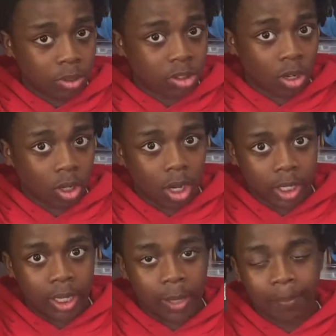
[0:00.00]
start
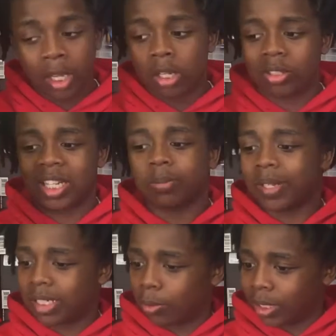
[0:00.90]
locking up. So that's
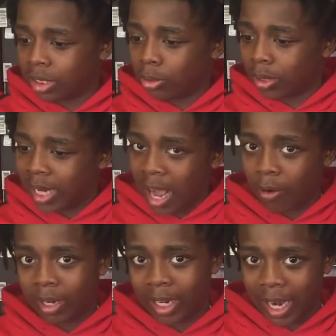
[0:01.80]
basically what it's doing
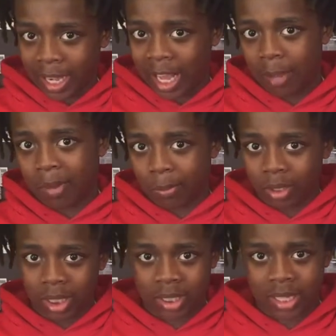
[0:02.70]
now, and I came up
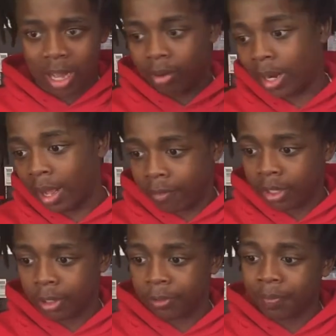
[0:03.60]
with this style that I have
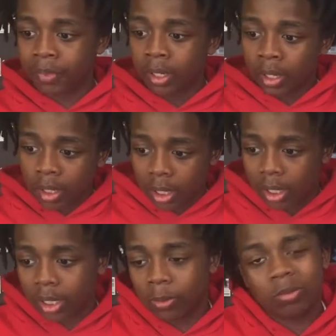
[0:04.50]
here.
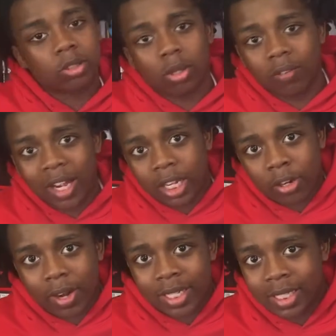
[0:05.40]
Sort of like a
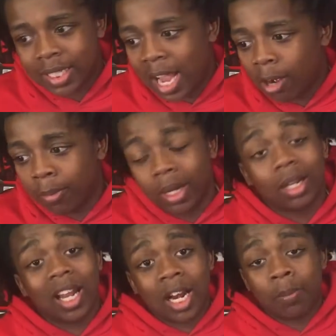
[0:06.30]
crazy style, but
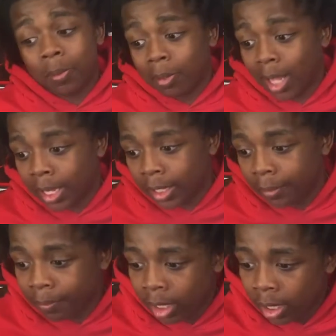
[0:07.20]
a lot of people like
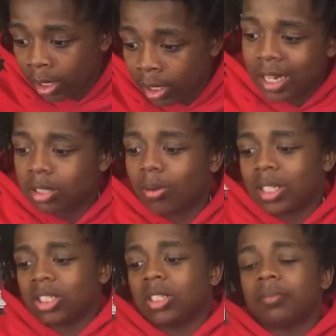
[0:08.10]
it. Next
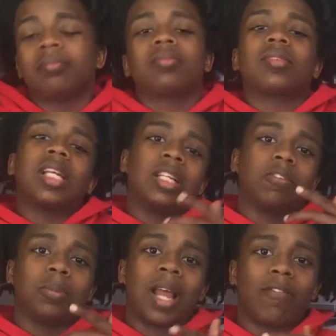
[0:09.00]
question is
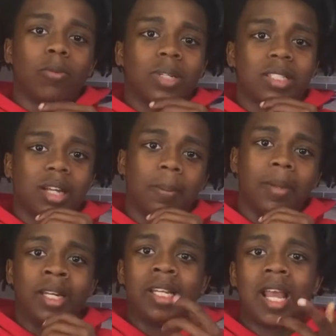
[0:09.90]
from Kevin What's
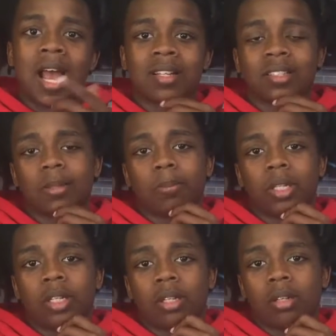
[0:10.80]
Up, and he asked
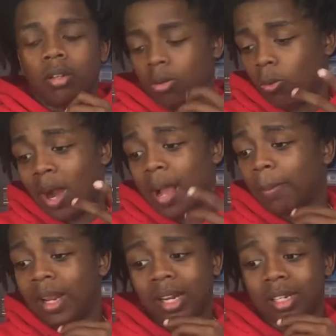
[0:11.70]
simply, why
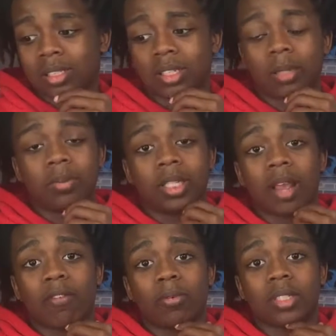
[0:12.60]
am I not subbed to
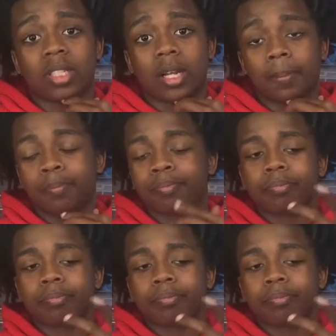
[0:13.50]
Kevin What's Up?